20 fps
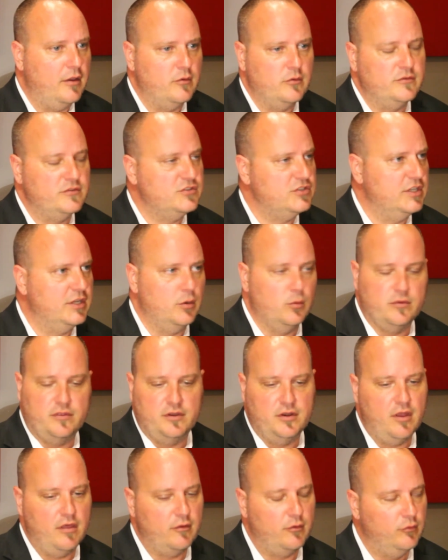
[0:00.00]
we've seen it with
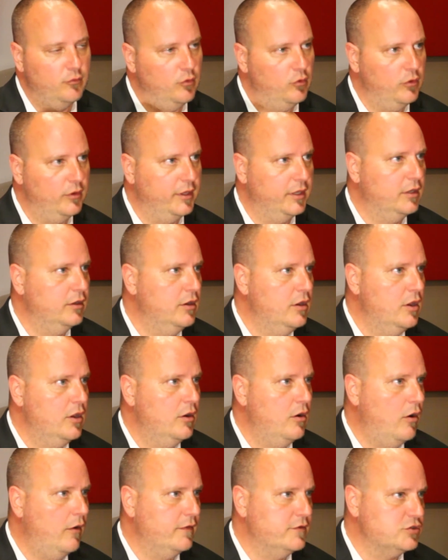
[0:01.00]
another ruling
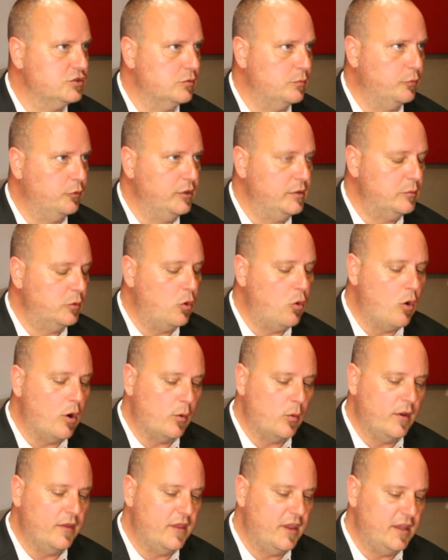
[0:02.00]
on the Supreme
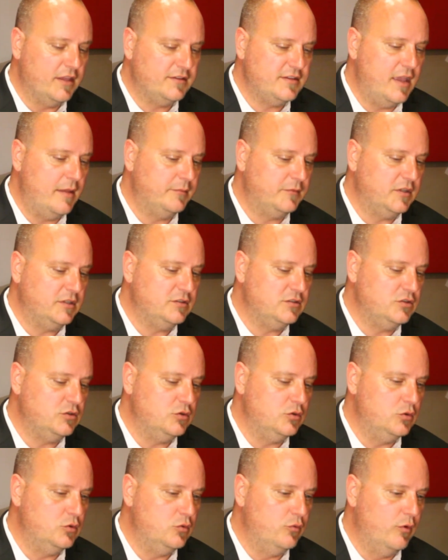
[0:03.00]
Court where they attempted
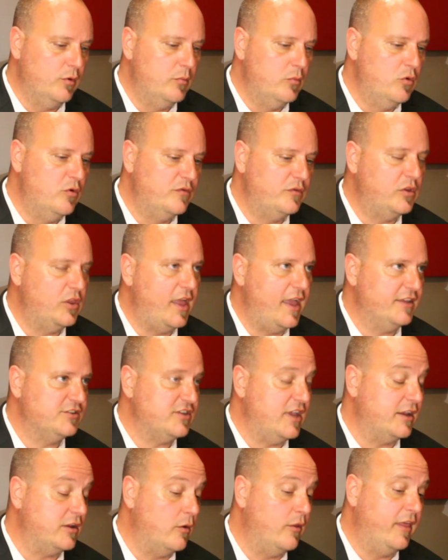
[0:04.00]
to
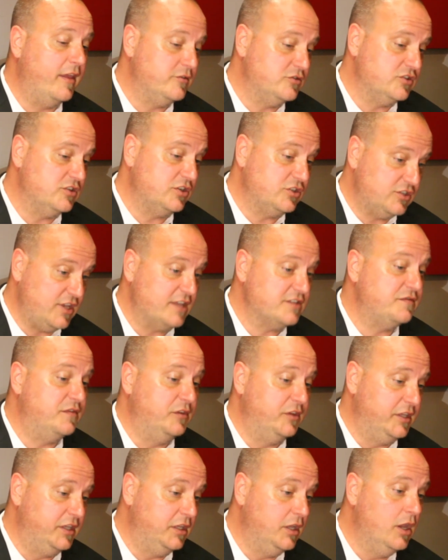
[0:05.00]
they
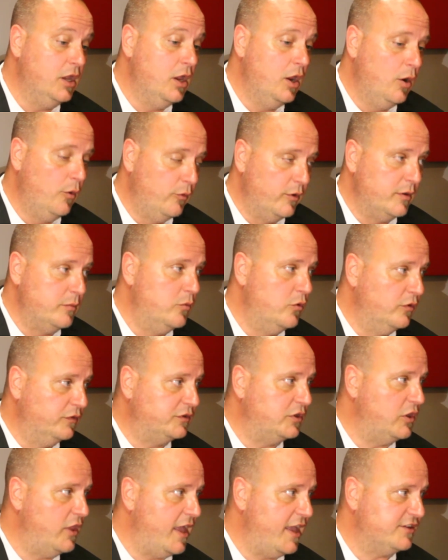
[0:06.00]
successfully
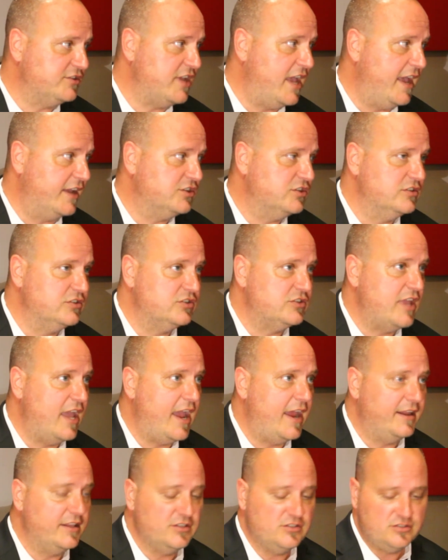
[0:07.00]
removed class action
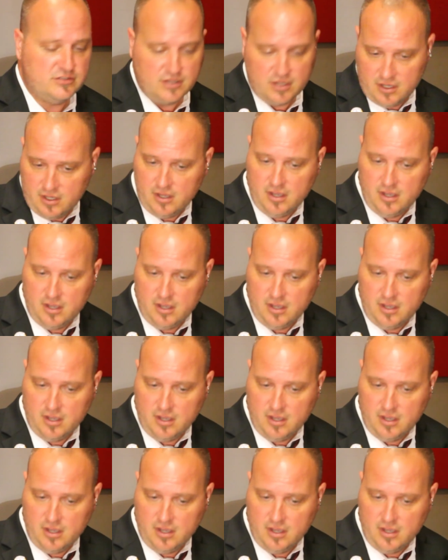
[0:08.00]
status